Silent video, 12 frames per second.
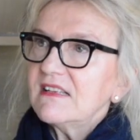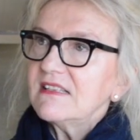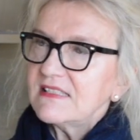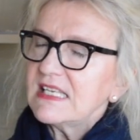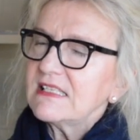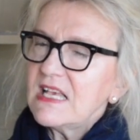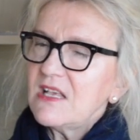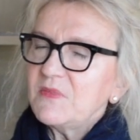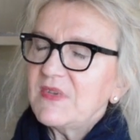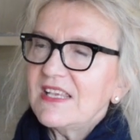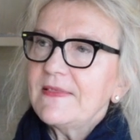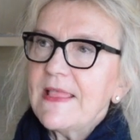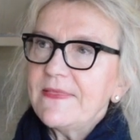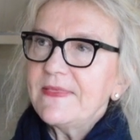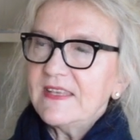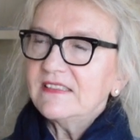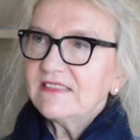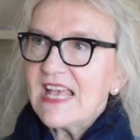And saying, tell me. And then
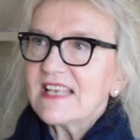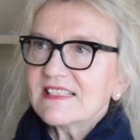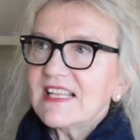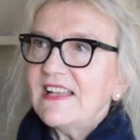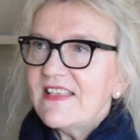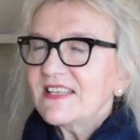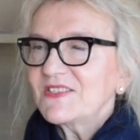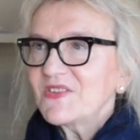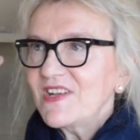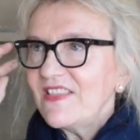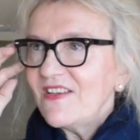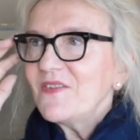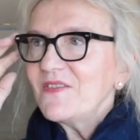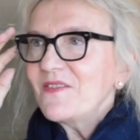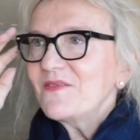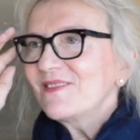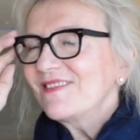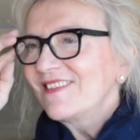the last line in that story, I thought,
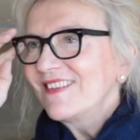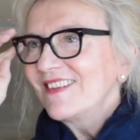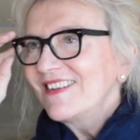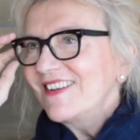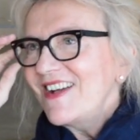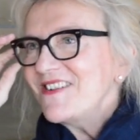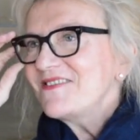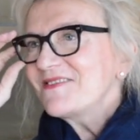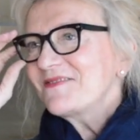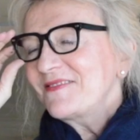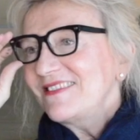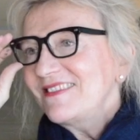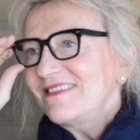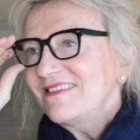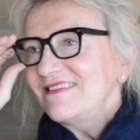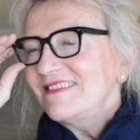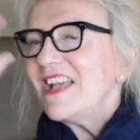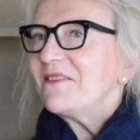oh, oh, oh
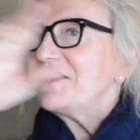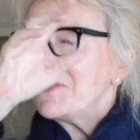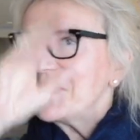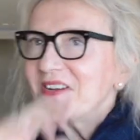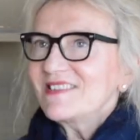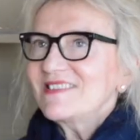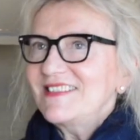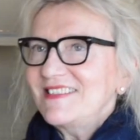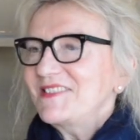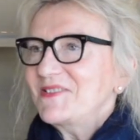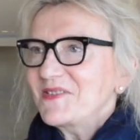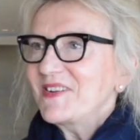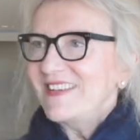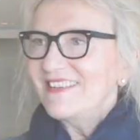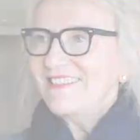now it works as a story.